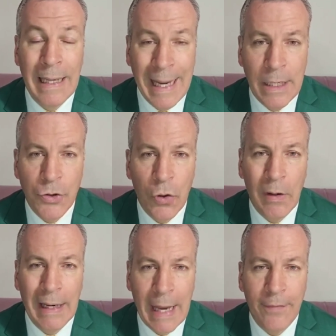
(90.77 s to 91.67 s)
lead
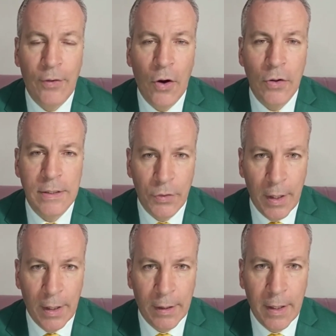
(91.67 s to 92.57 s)
to lifelong
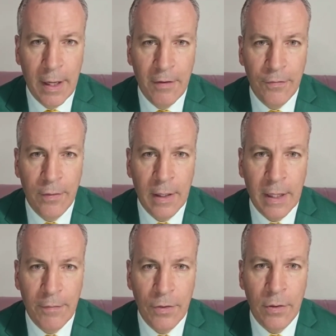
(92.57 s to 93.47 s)
sterility if
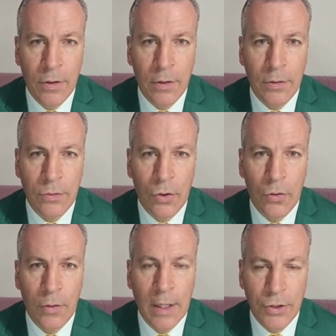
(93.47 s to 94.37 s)
given
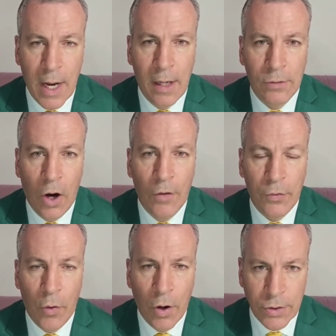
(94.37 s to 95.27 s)
to a child of
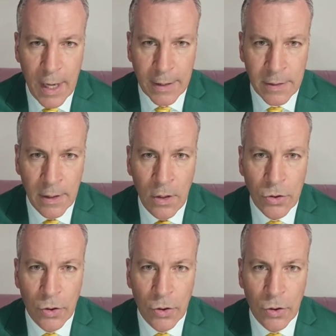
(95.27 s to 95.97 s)
the wrong sex.